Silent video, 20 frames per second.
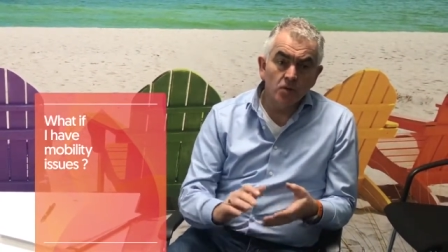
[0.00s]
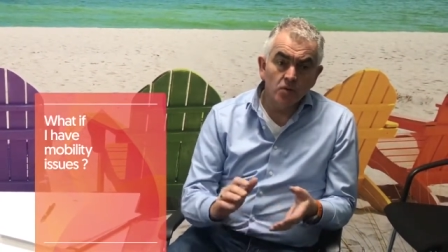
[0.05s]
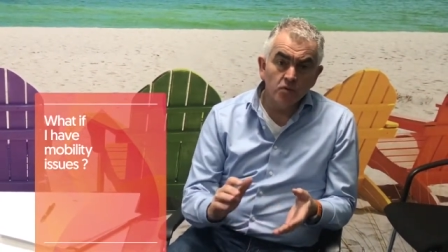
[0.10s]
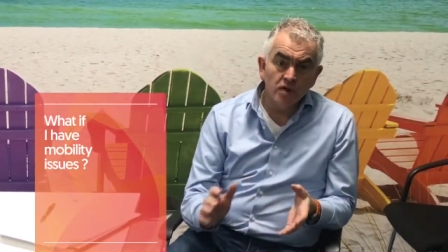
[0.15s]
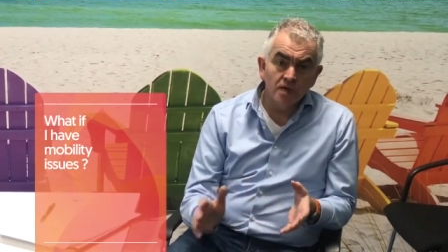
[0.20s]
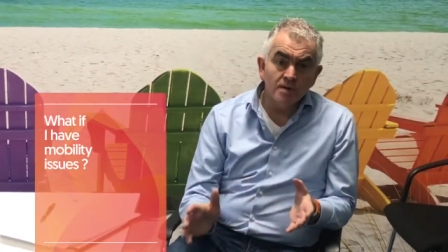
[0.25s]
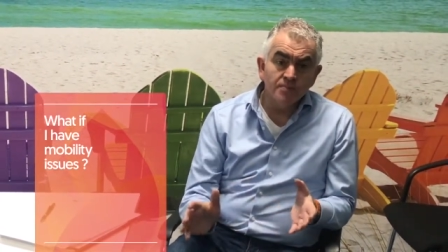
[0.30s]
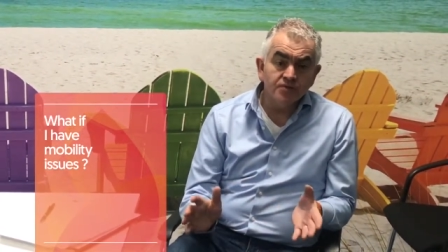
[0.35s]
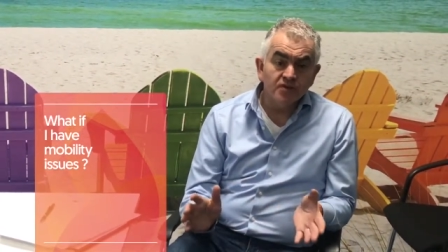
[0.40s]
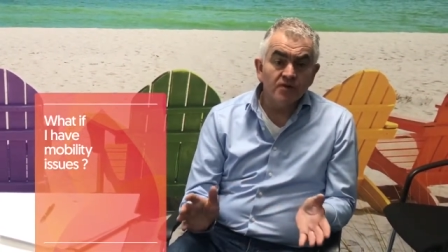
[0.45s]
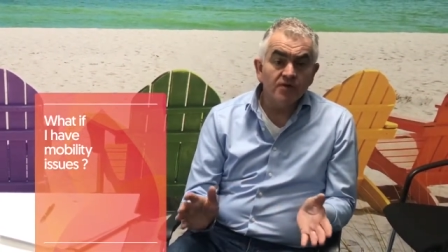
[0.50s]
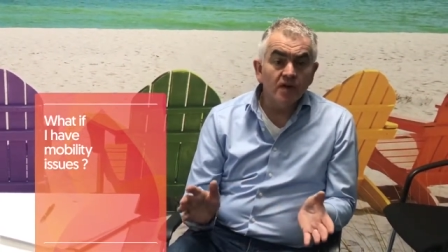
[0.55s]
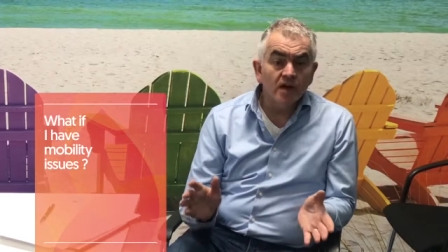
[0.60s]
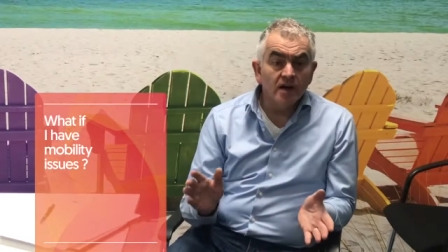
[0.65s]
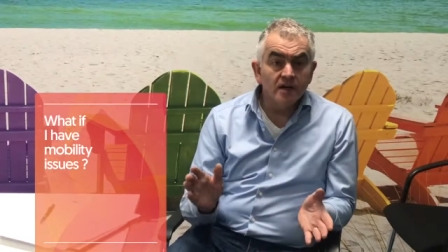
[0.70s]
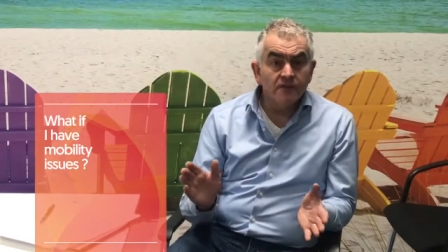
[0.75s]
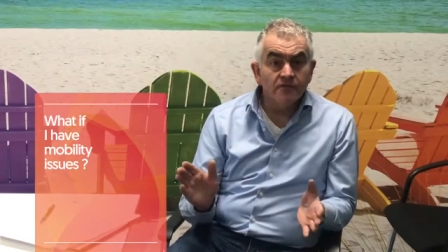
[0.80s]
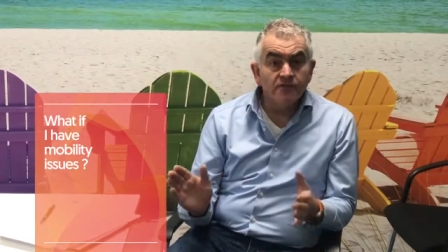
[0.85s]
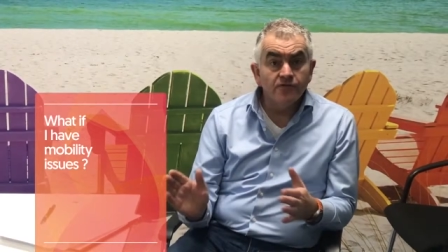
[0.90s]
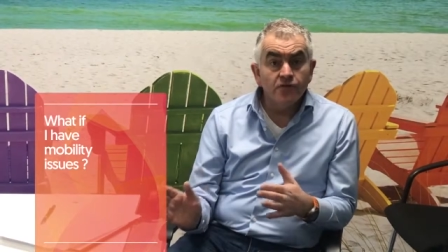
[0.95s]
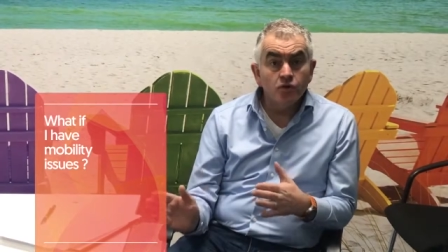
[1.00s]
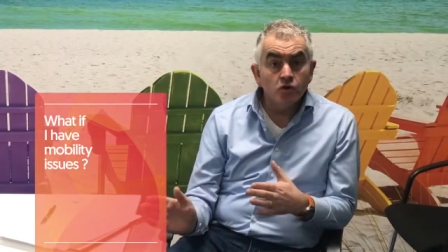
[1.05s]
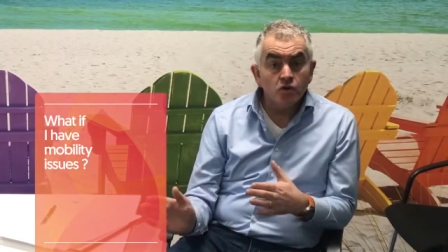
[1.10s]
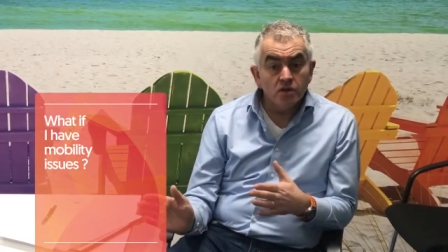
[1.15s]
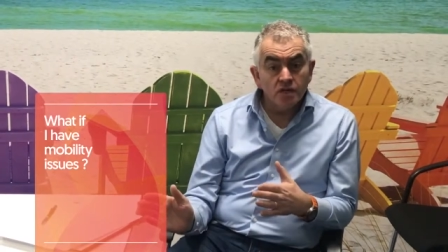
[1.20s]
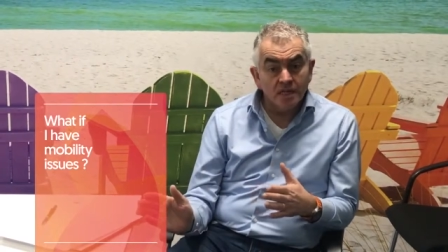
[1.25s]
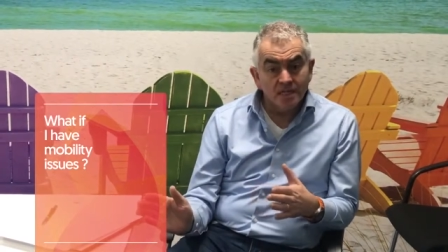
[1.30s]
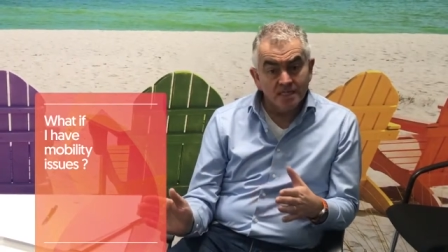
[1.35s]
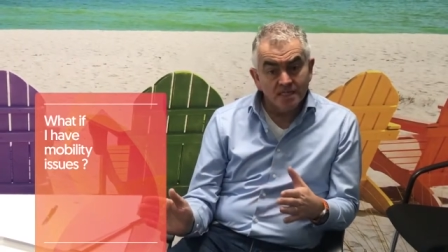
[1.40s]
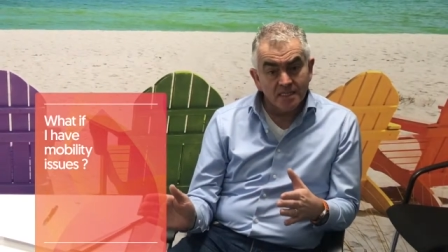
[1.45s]
will provide
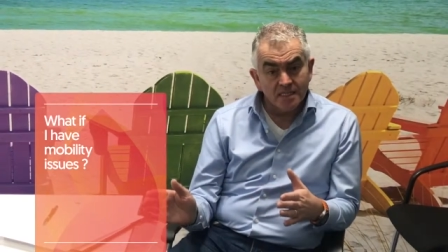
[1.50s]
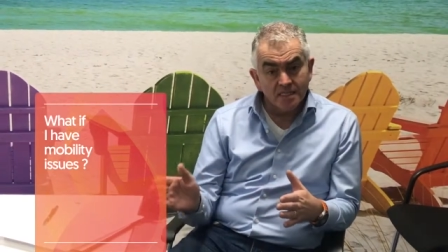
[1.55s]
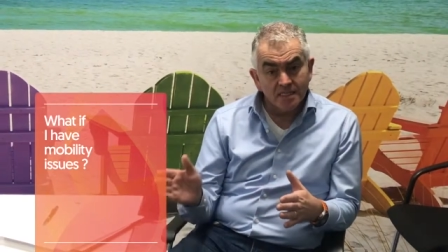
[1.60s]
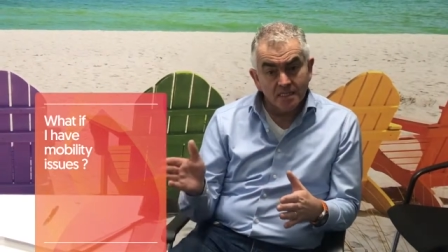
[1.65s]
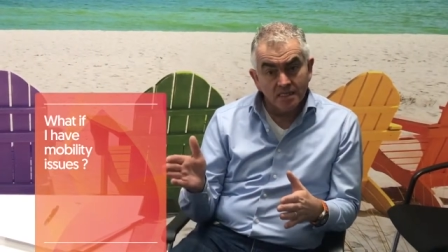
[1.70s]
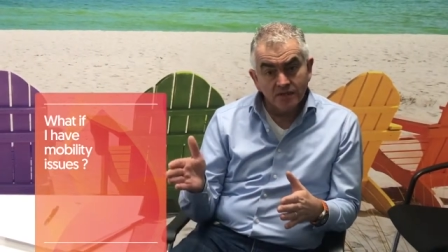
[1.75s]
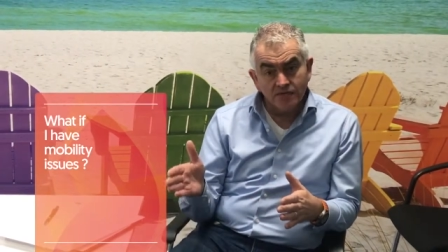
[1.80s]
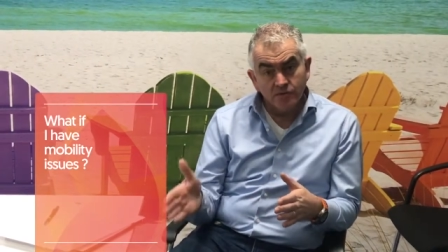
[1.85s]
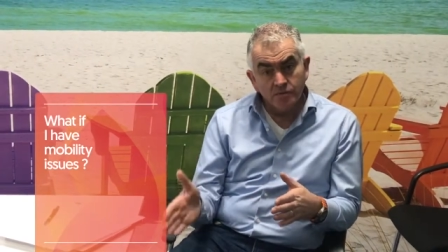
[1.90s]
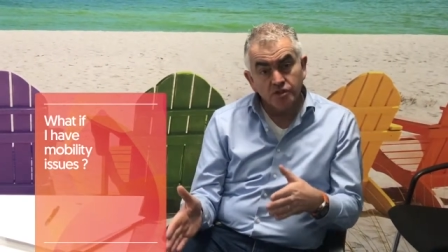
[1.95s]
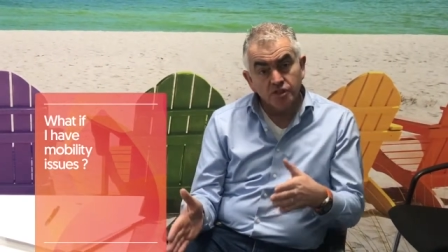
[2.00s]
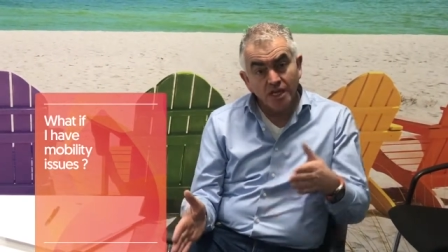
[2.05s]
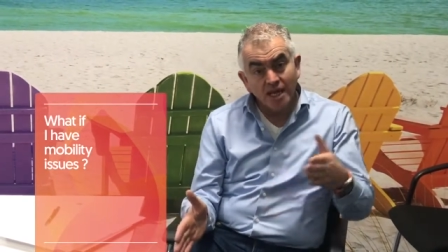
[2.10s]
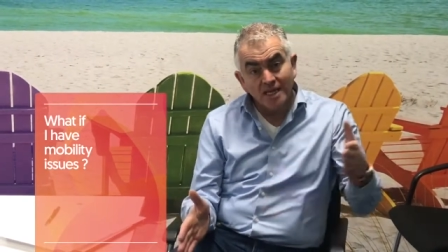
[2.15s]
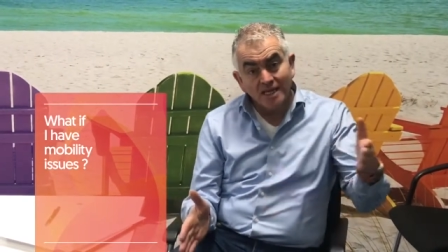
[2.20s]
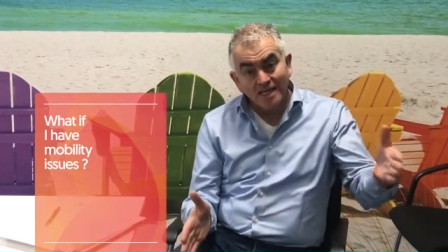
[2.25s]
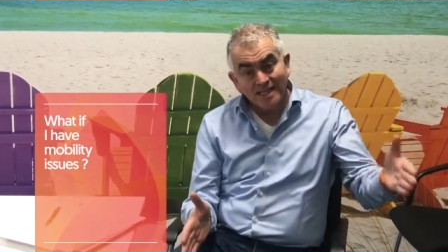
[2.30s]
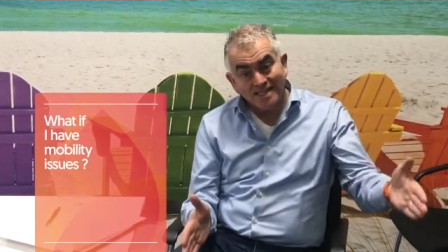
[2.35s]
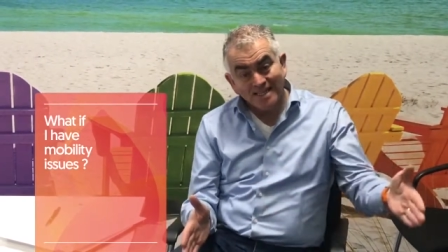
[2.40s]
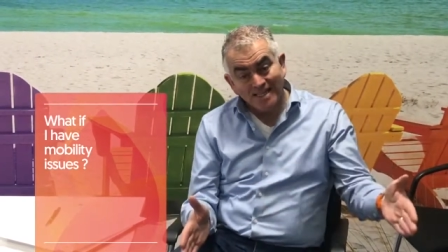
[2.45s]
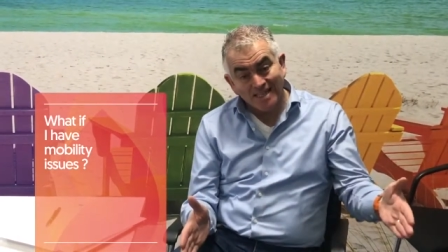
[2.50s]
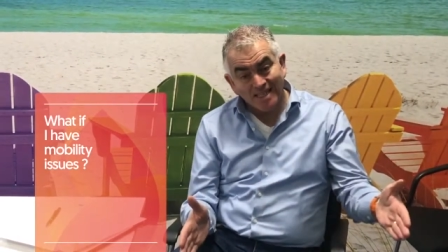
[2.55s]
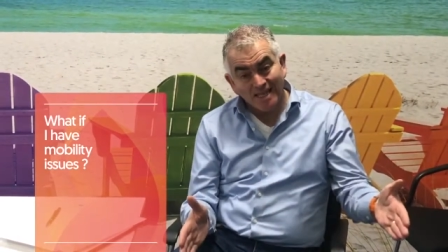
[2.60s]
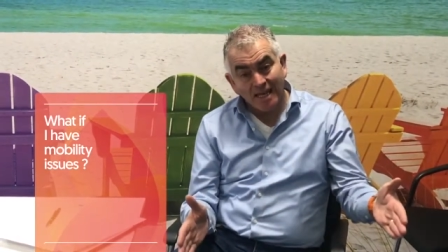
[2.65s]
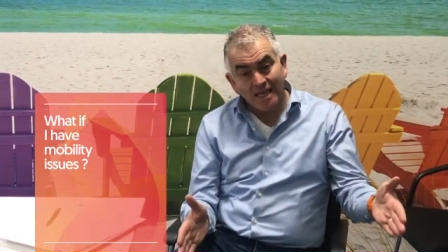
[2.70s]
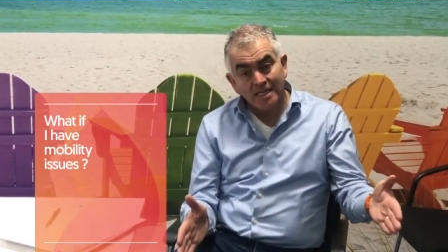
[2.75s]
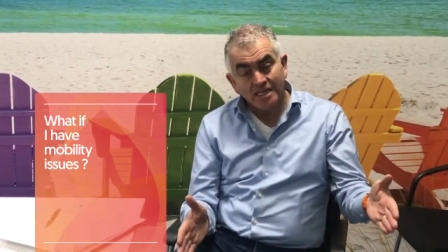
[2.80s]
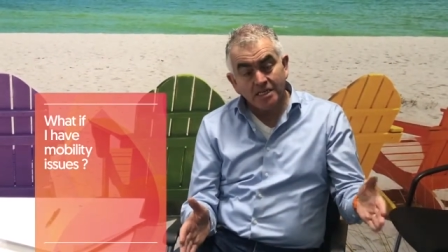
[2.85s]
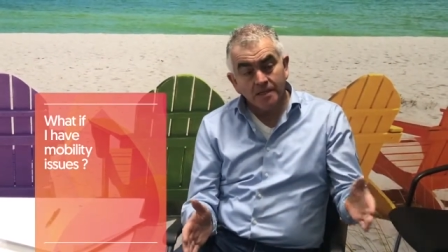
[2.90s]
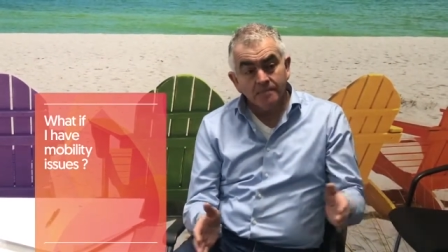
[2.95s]
full assistance from check-in to the
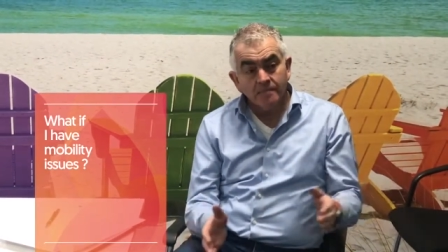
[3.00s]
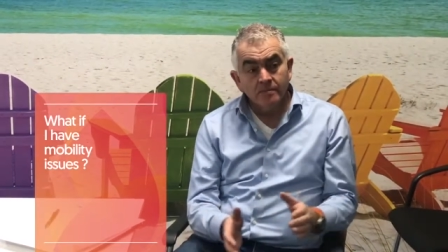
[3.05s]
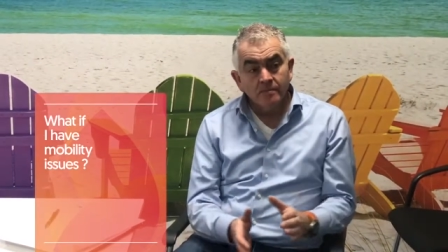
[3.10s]
gate.